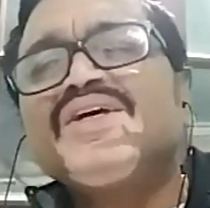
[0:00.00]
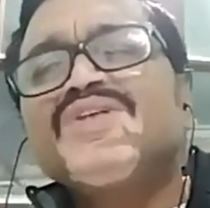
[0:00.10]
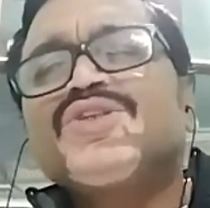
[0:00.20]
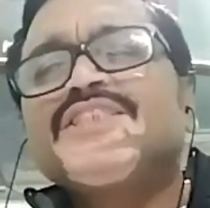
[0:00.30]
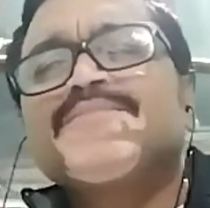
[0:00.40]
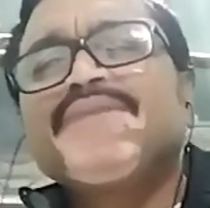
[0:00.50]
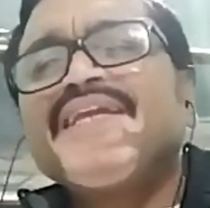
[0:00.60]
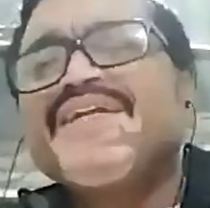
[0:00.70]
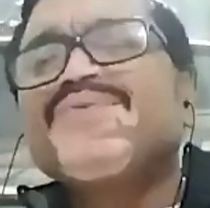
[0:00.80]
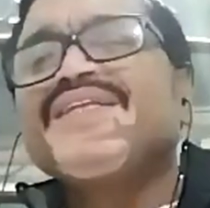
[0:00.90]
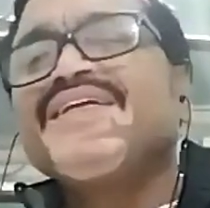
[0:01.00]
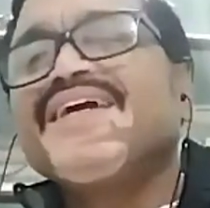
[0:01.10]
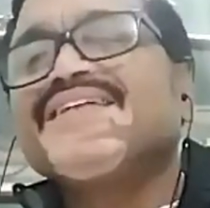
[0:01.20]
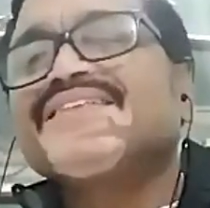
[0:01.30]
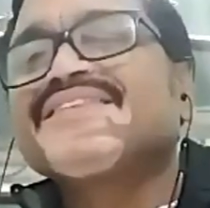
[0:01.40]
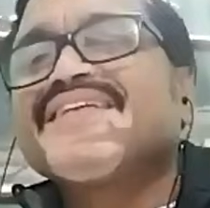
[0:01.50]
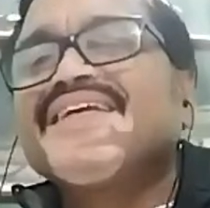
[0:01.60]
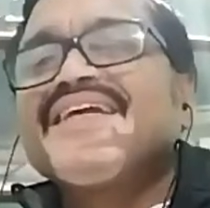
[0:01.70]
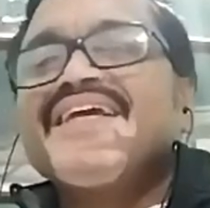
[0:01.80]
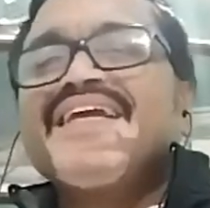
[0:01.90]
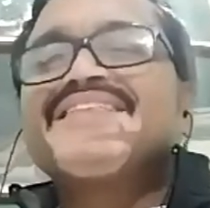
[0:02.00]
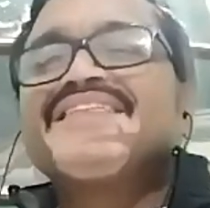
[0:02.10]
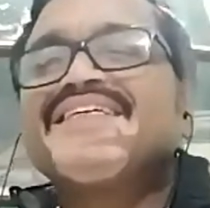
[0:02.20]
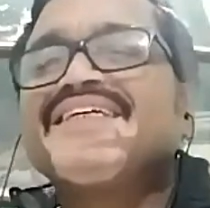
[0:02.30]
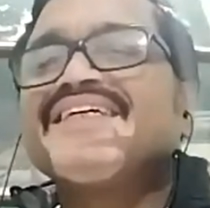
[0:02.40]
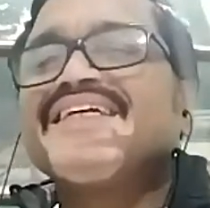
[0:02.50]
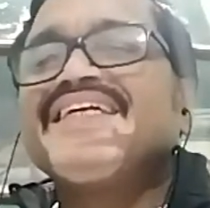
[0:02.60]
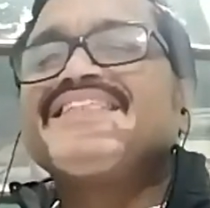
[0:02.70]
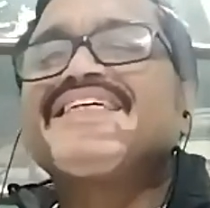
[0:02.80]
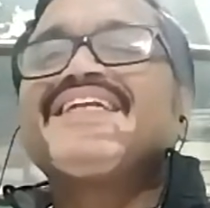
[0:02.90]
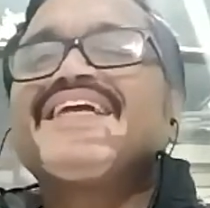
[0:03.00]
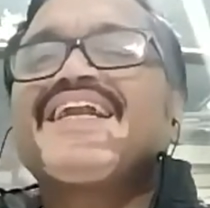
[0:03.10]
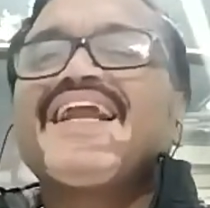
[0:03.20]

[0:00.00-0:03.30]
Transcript: So the spirit within us is the eternal